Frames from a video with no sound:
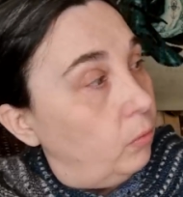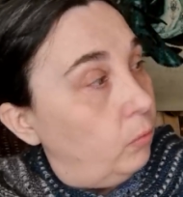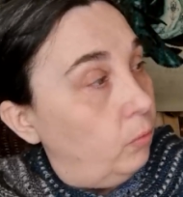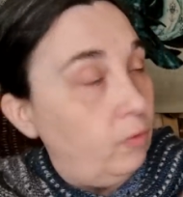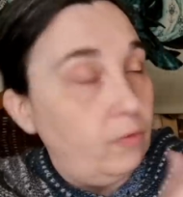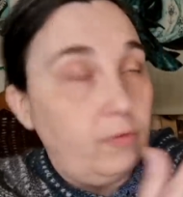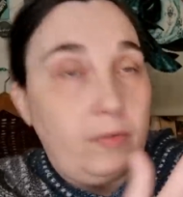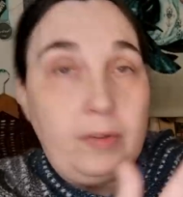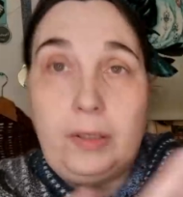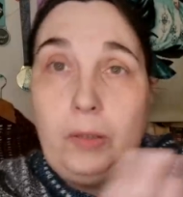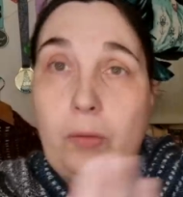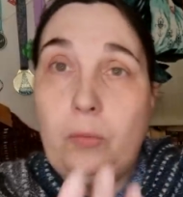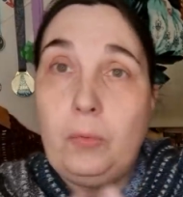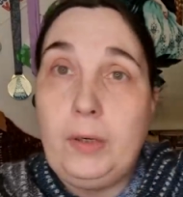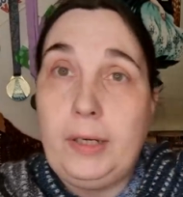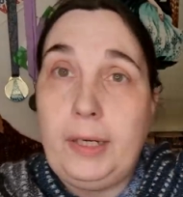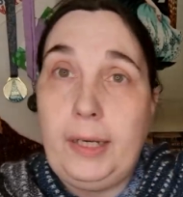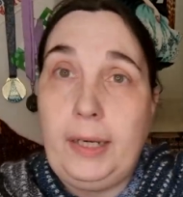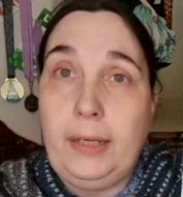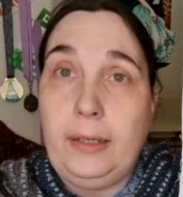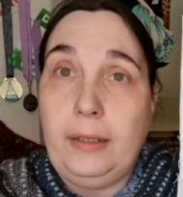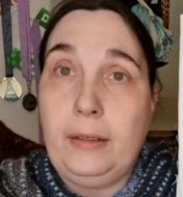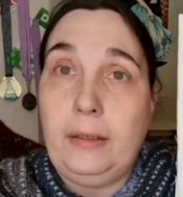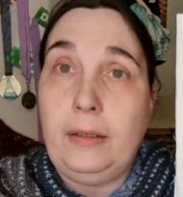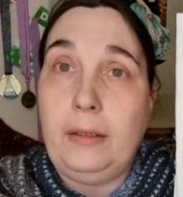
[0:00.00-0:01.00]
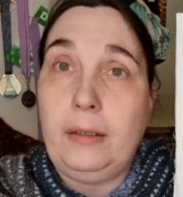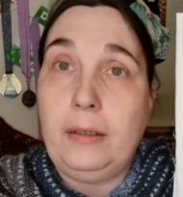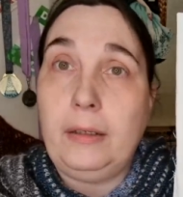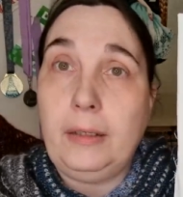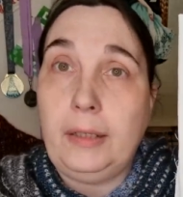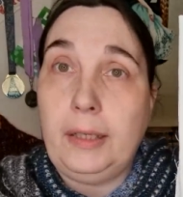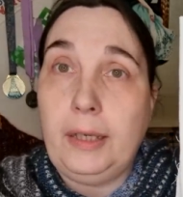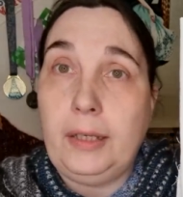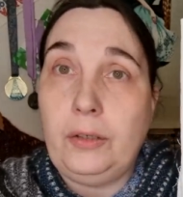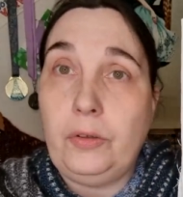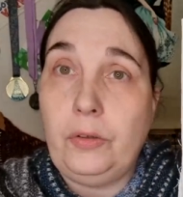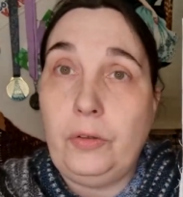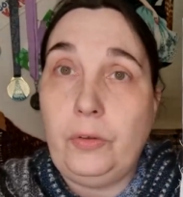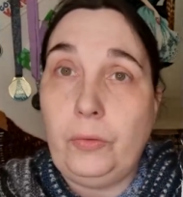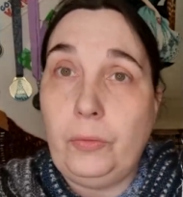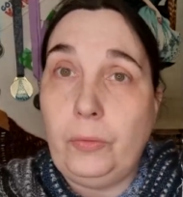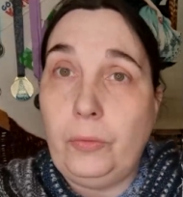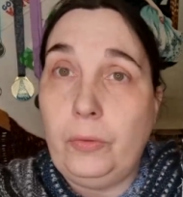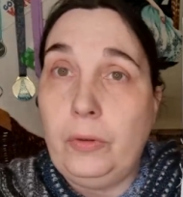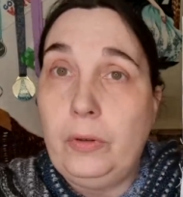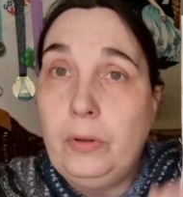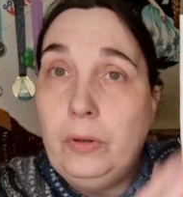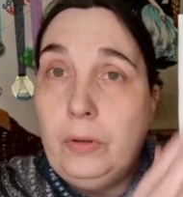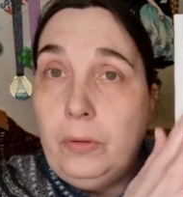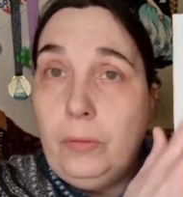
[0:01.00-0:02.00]
we'll see what I get to,
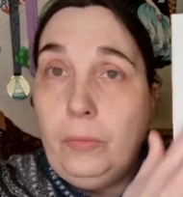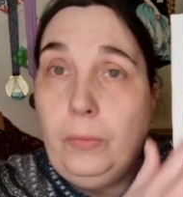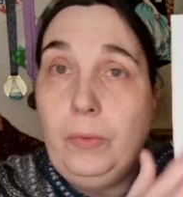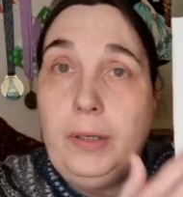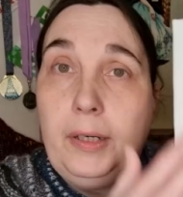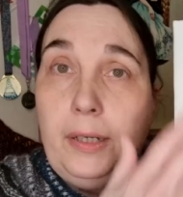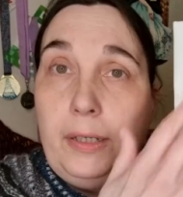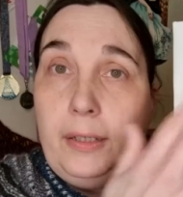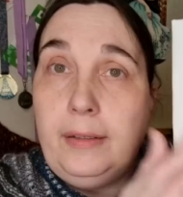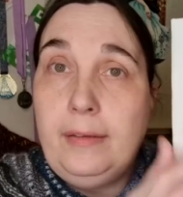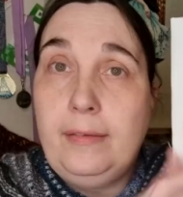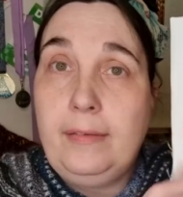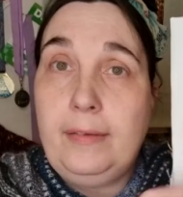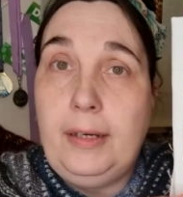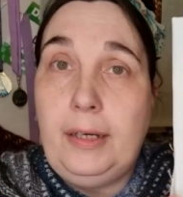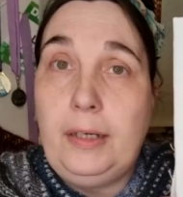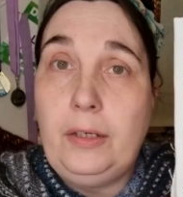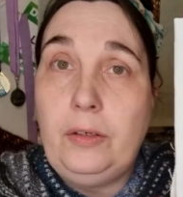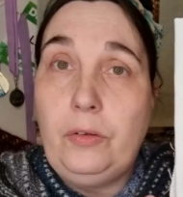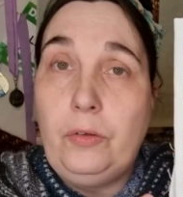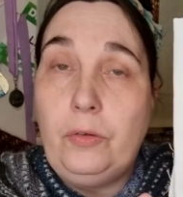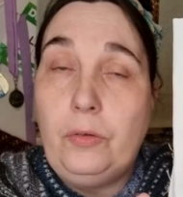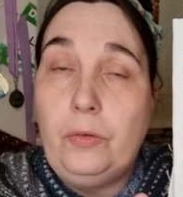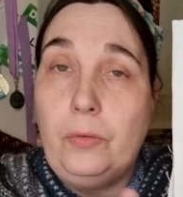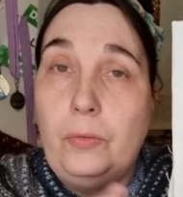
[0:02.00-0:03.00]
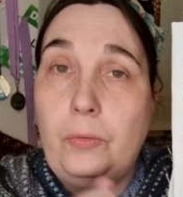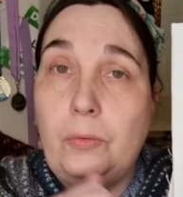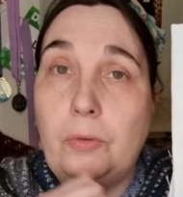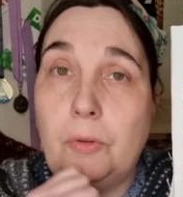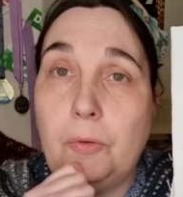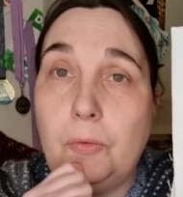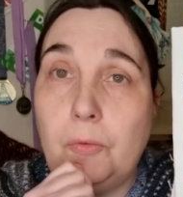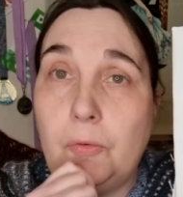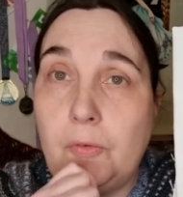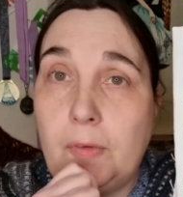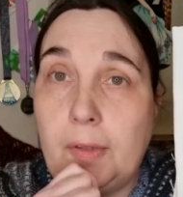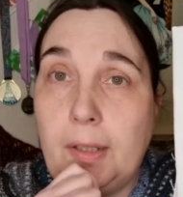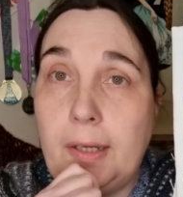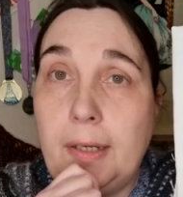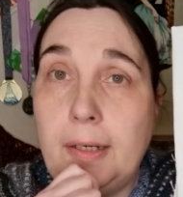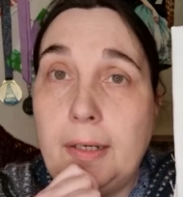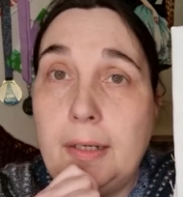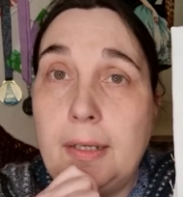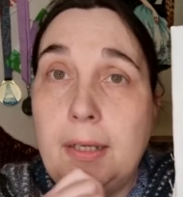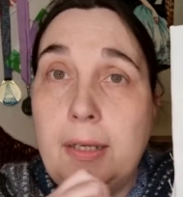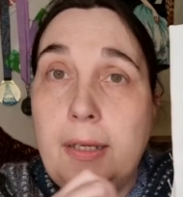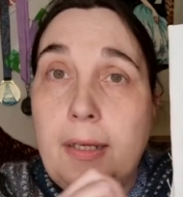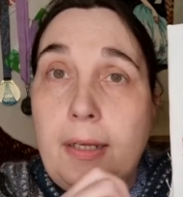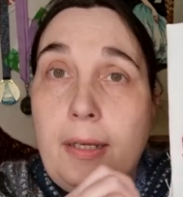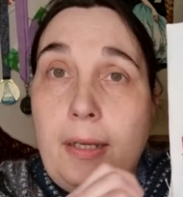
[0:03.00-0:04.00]
what I decide to use that.
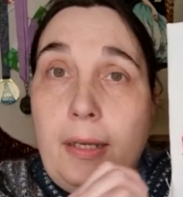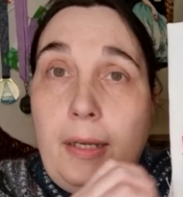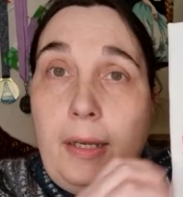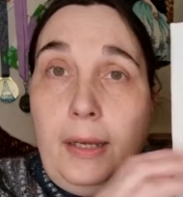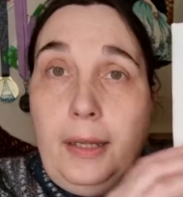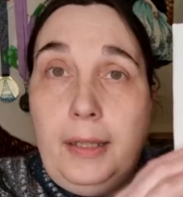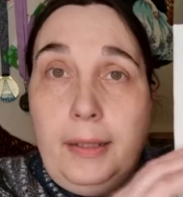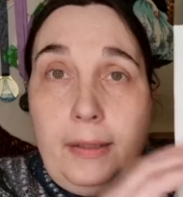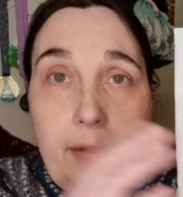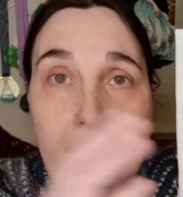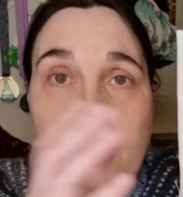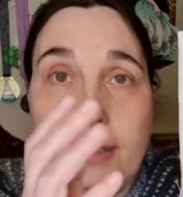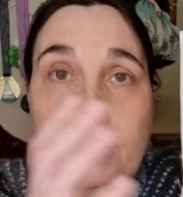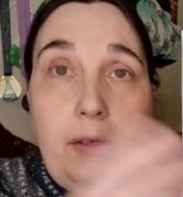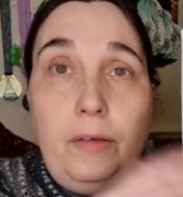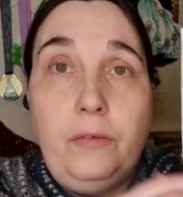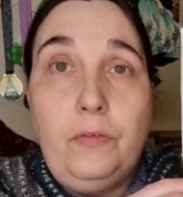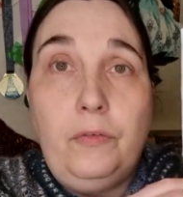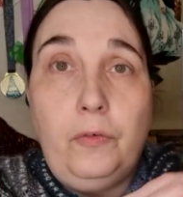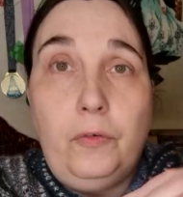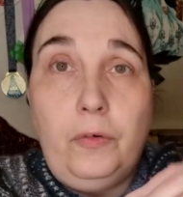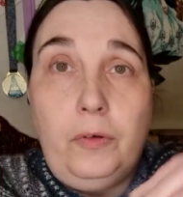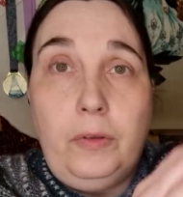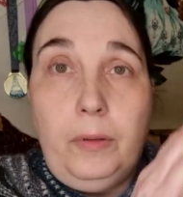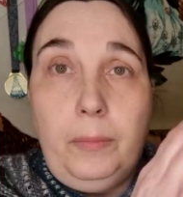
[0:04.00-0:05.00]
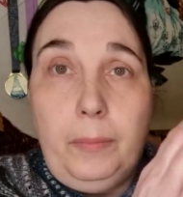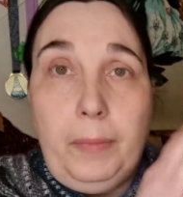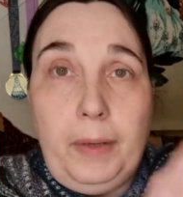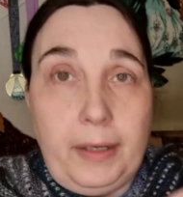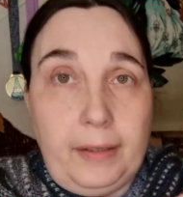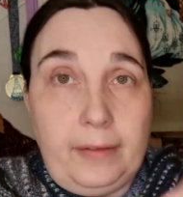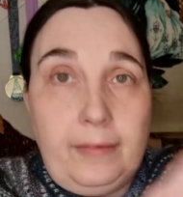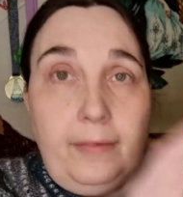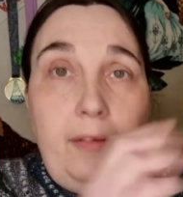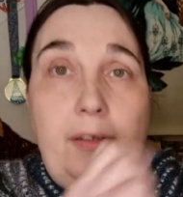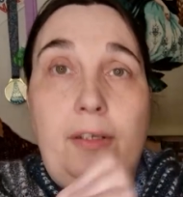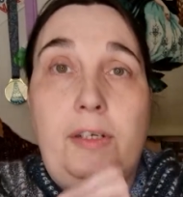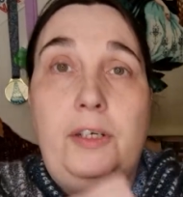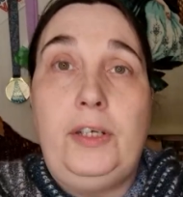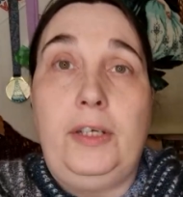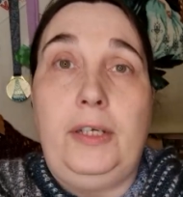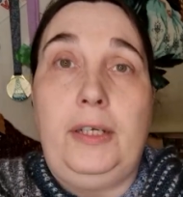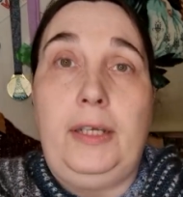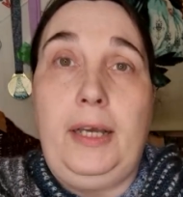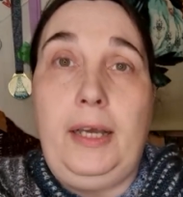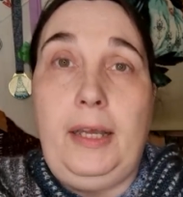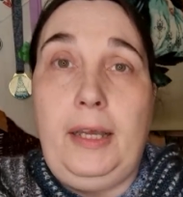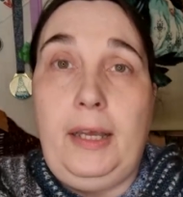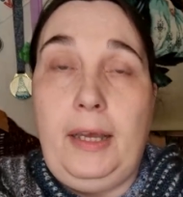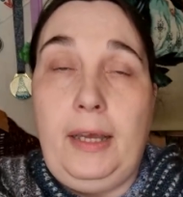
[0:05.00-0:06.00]
And then for the back
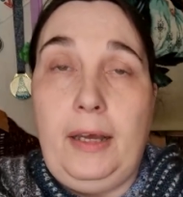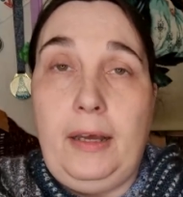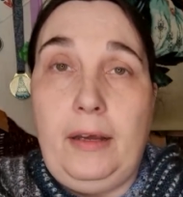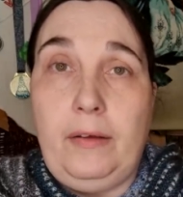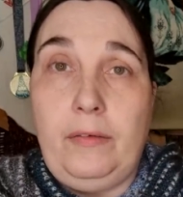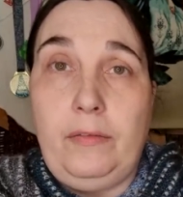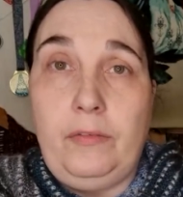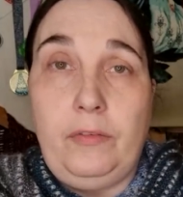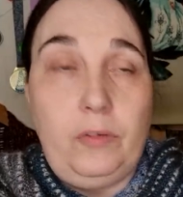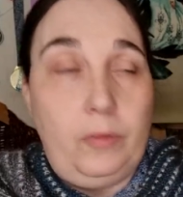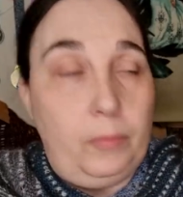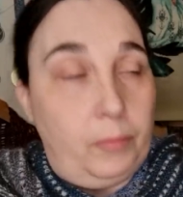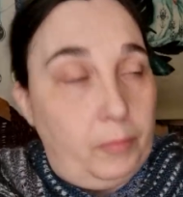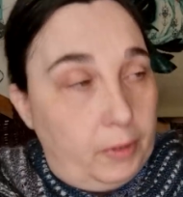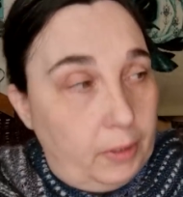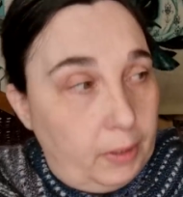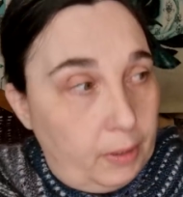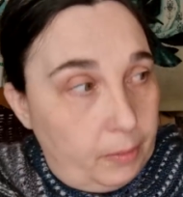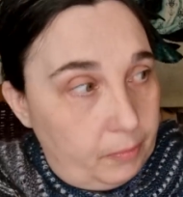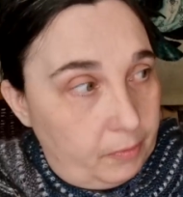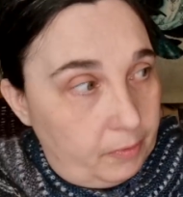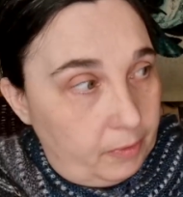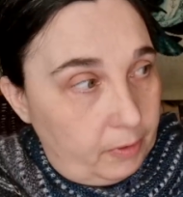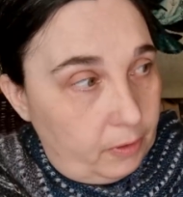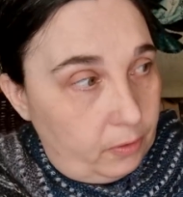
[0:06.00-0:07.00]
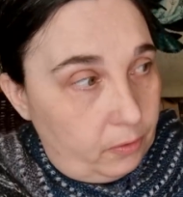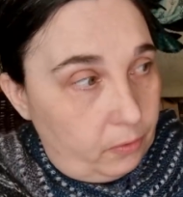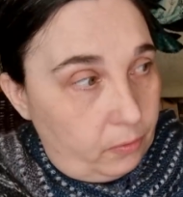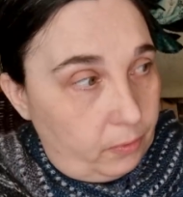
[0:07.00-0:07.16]
stitching, I have some DMC